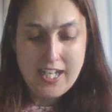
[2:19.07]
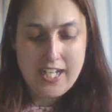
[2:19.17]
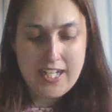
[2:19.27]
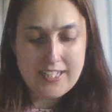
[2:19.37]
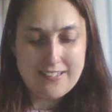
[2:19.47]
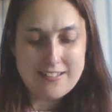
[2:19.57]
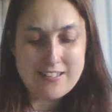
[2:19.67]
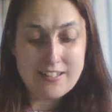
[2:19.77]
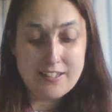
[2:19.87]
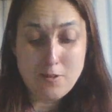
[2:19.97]
And
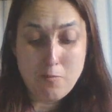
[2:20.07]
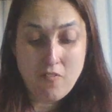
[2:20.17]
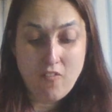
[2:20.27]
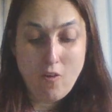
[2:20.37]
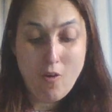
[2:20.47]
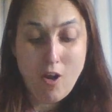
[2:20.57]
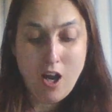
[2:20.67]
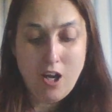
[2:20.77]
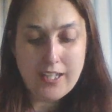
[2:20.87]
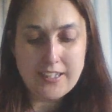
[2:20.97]
uh, number four,
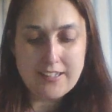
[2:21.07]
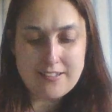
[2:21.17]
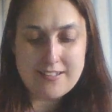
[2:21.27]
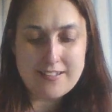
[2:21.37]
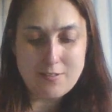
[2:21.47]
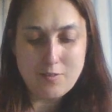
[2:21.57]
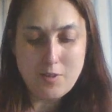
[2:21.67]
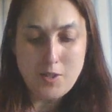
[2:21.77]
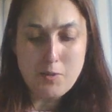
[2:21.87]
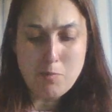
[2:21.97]
Hyatt
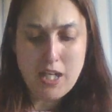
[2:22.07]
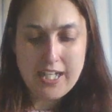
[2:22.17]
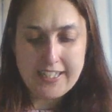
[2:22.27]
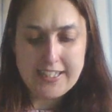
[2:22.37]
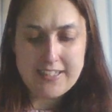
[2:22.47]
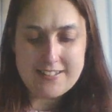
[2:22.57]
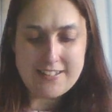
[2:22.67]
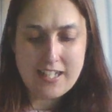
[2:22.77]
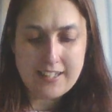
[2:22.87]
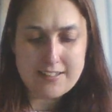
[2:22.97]
Place
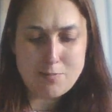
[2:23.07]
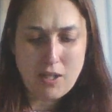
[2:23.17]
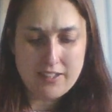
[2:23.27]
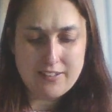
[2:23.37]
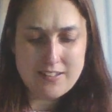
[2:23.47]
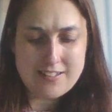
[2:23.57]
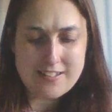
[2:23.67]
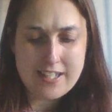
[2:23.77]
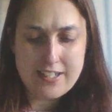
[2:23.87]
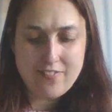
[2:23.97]
expands
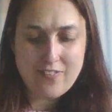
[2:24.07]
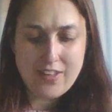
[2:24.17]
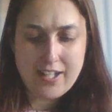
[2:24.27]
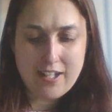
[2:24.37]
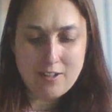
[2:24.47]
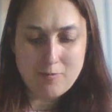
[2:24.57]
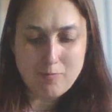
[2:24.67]
in the